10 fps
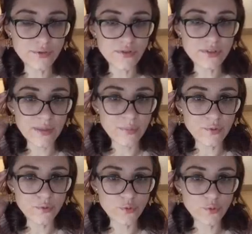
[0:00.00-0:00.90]
not
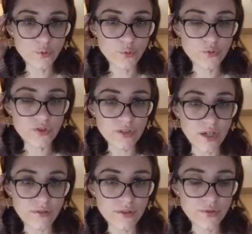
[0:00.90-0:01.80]
able to
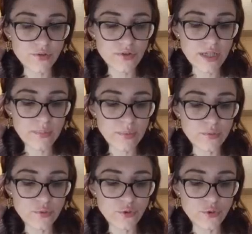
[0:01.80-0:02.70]
discover, not
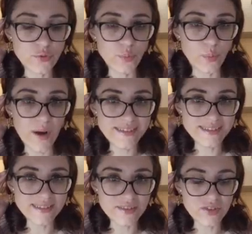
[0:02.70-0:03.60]
able to
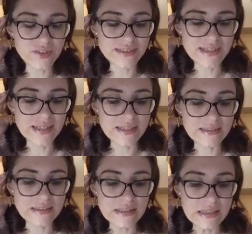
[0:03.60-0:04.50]
master this talent.